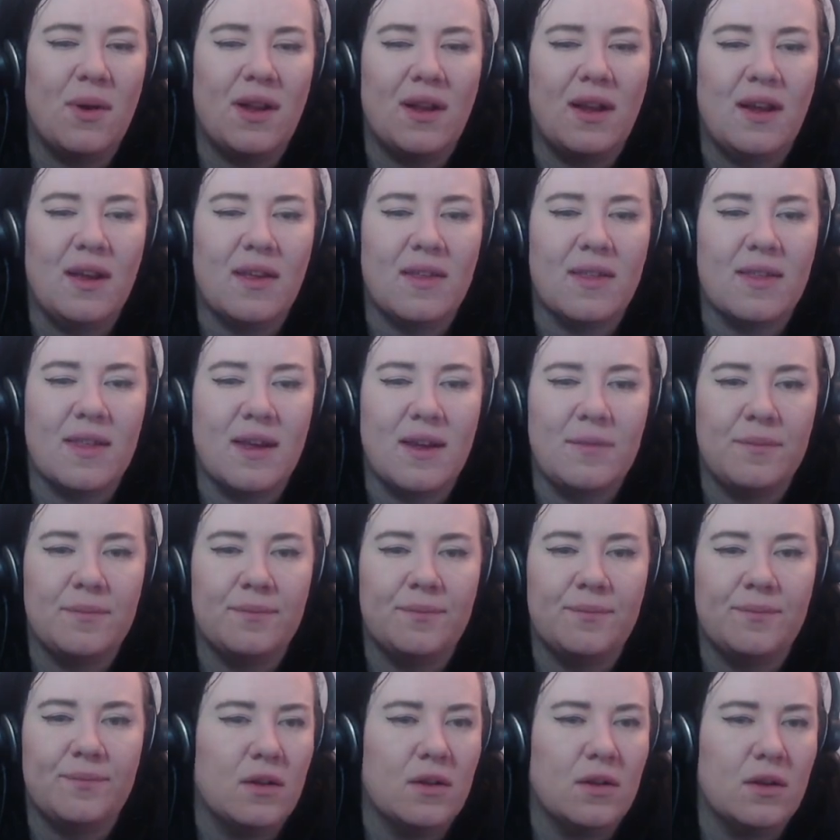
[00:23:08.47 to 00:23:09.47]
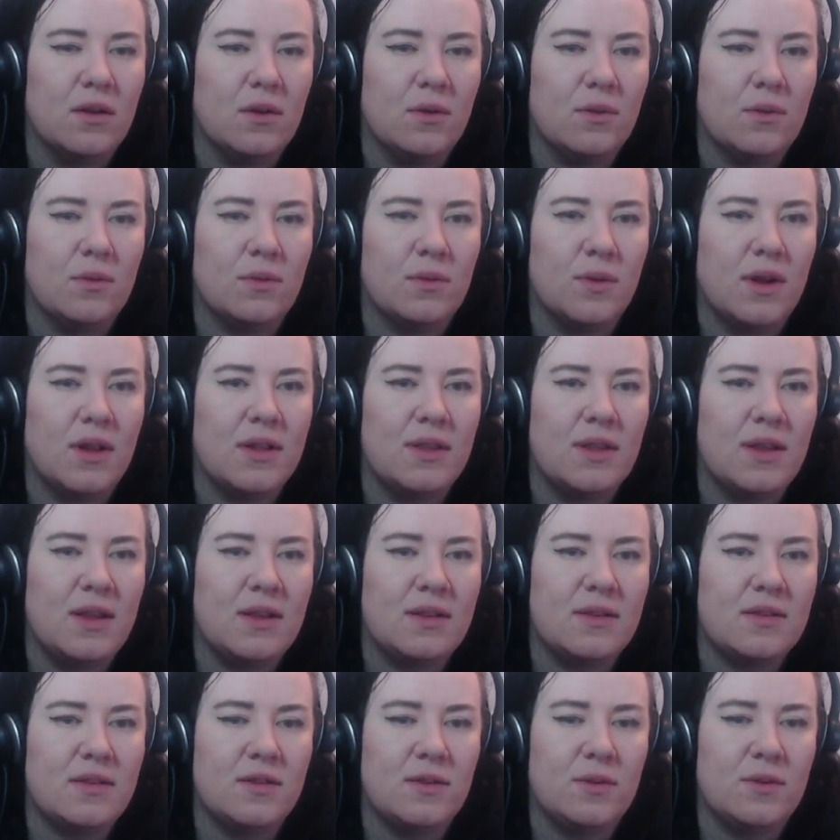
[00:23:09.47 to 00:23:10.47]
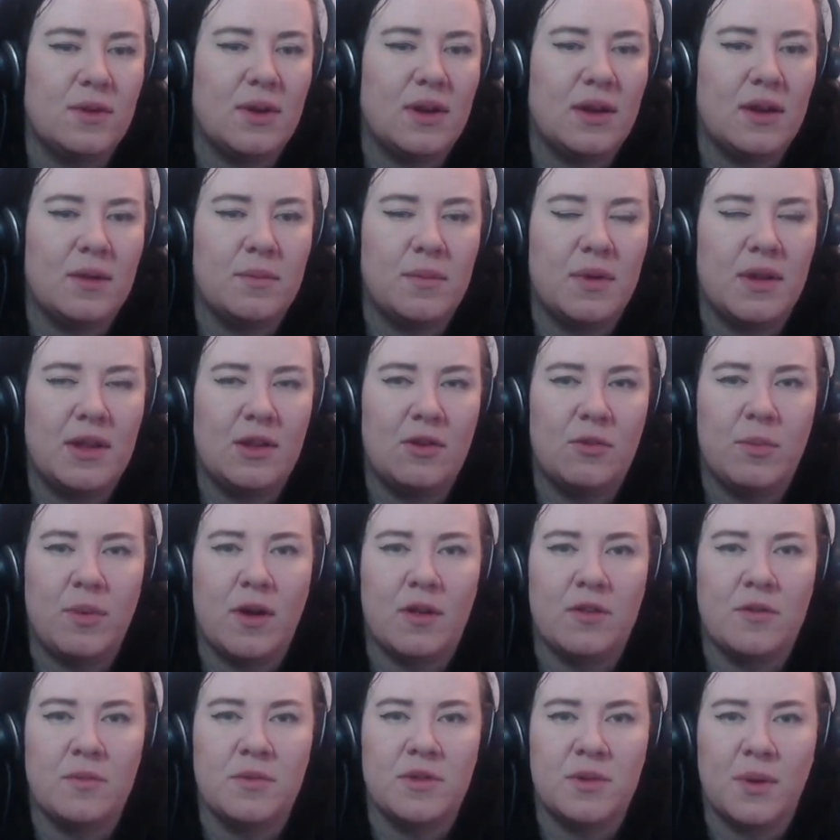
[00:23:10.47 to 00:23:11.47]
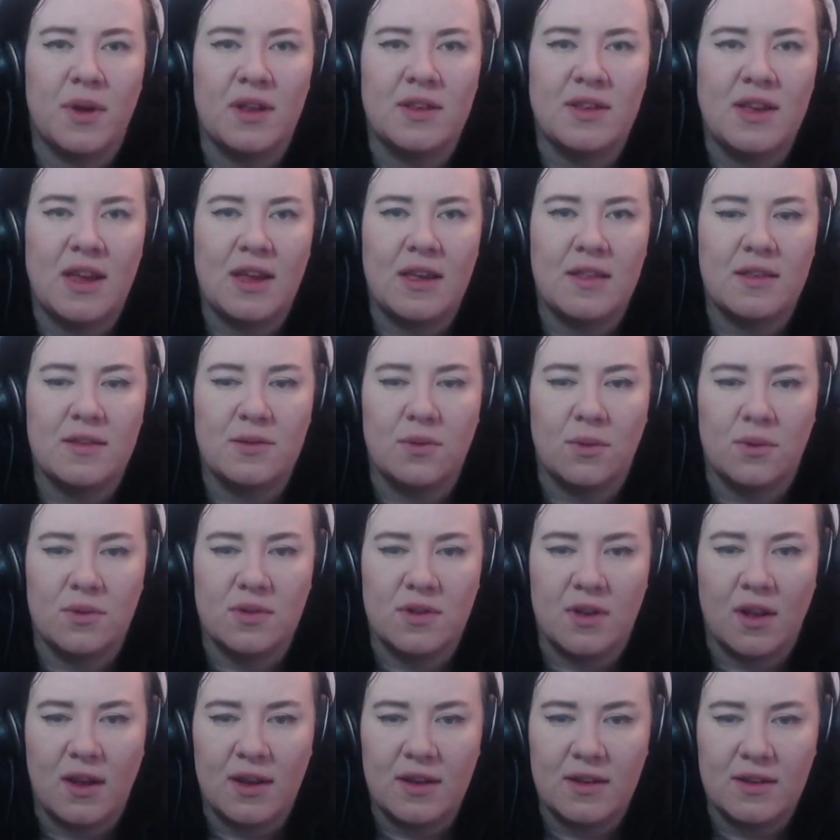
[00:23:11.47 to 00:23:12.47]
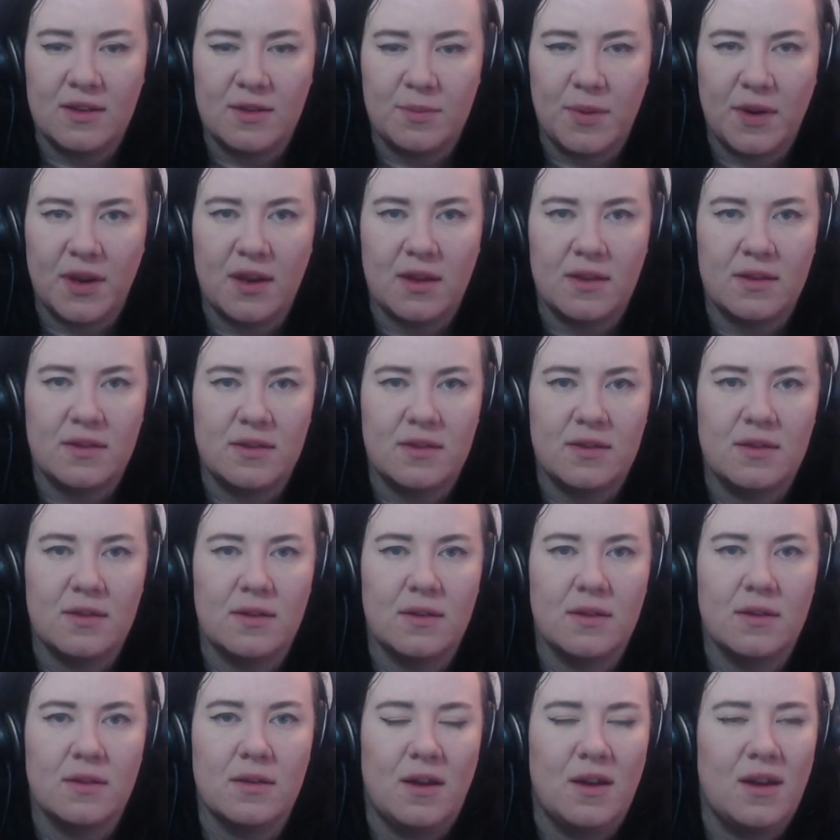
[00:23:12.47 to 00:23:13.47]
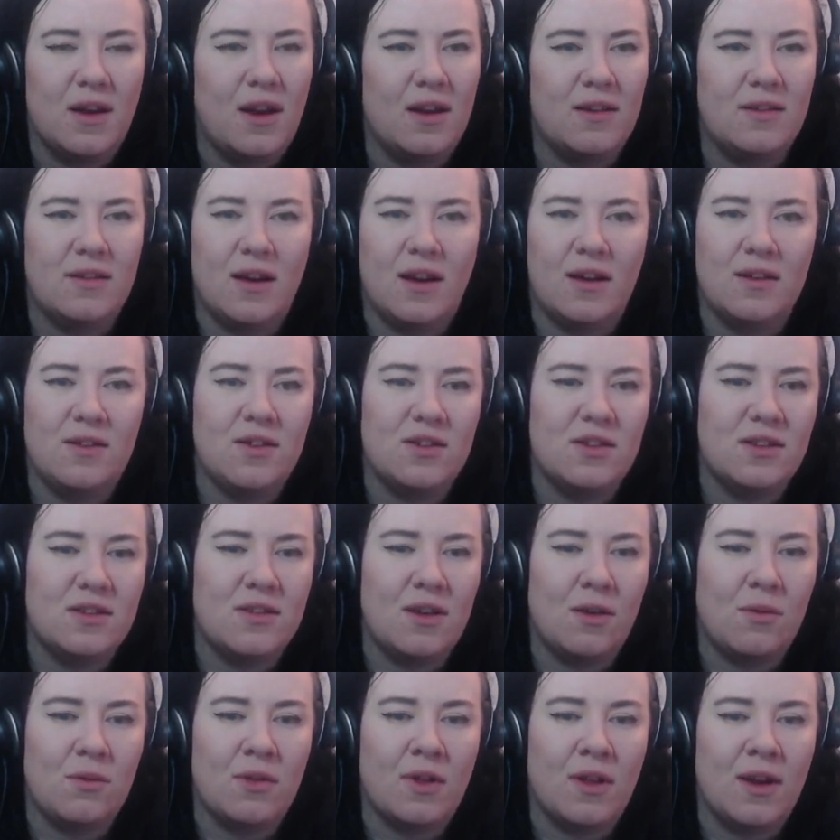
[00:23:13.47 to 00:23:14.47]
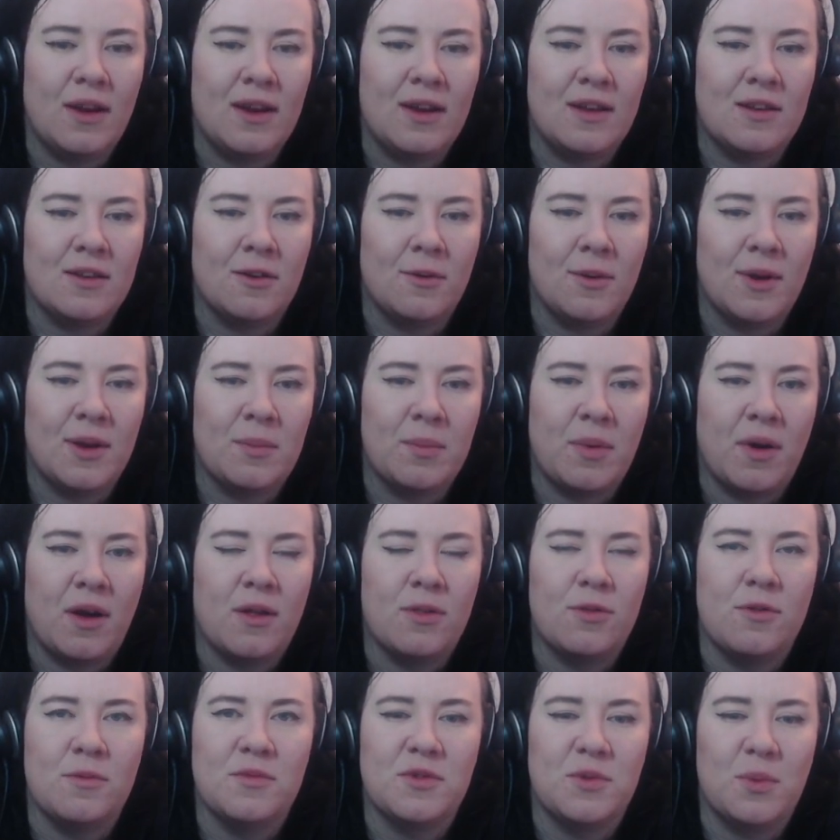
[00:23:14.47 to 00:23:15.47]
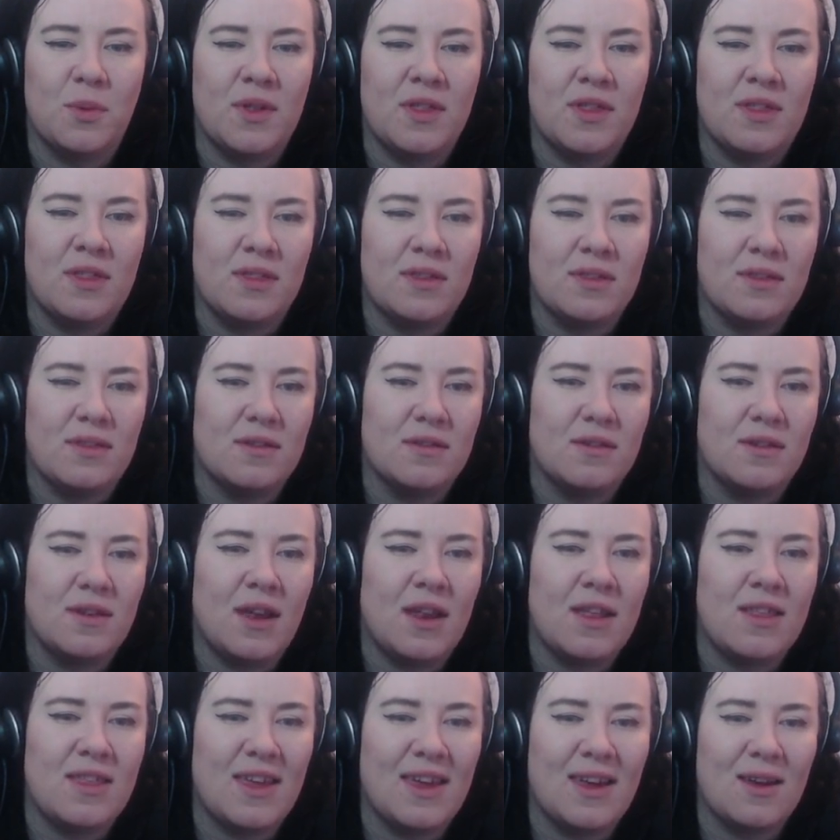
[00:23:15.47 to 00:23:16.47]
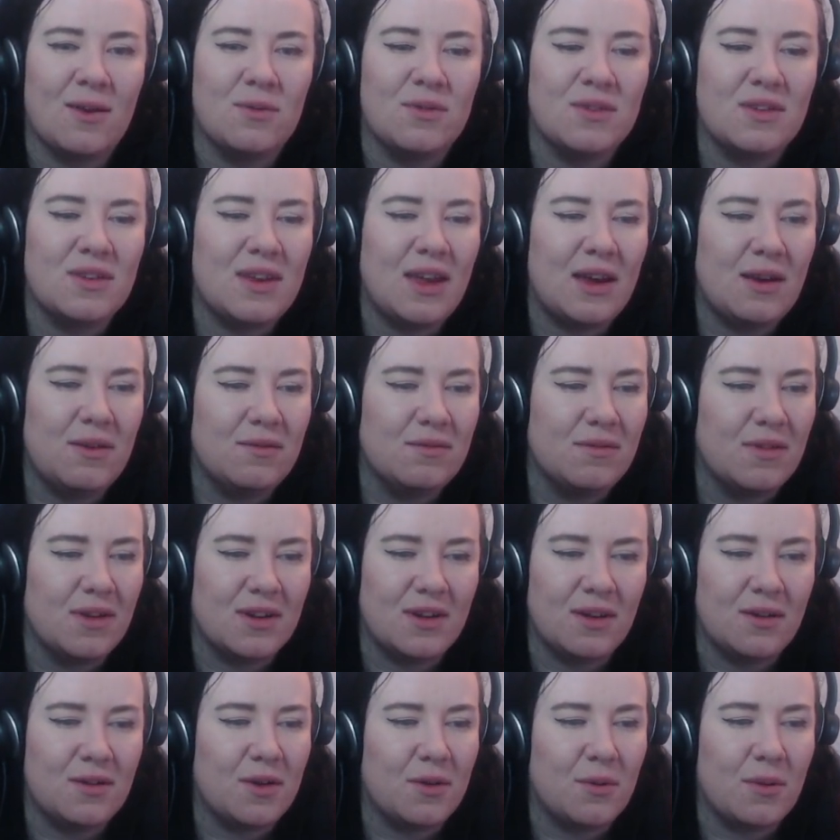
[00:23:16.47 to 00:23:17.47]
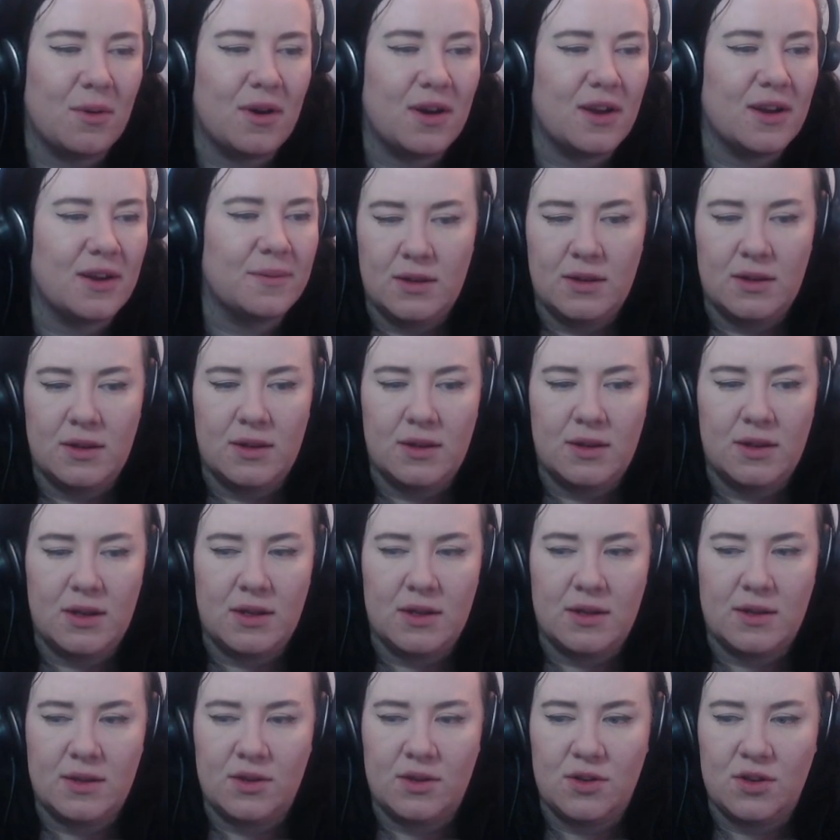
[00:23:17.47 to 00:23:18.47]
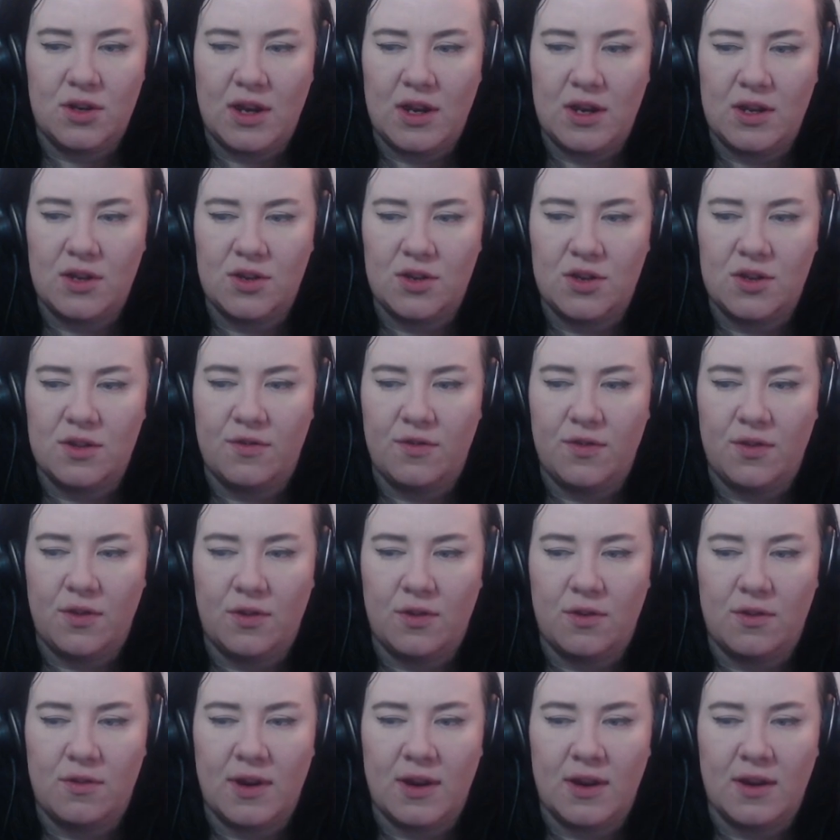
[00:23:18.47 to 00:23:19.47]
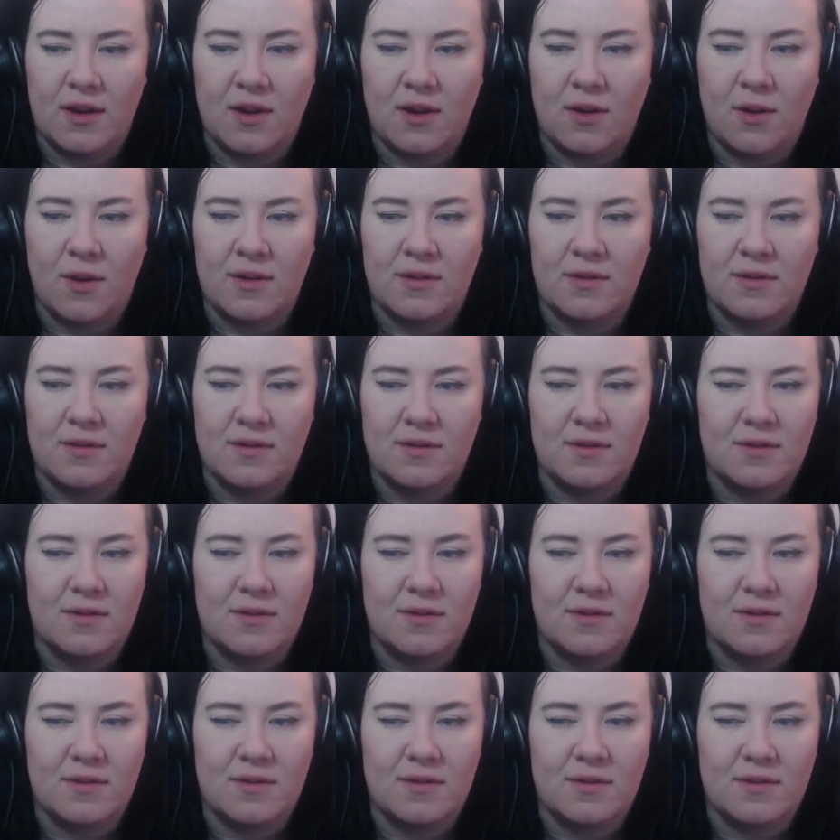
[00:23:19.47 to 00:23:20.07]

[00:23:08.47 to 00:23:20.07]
like that. Cool, and let's do him a little bathroom. So we're going to take the saucer lights because I just don't like doing bathrooms with anything else now. I don't know why. Let's change the flooring. Go on.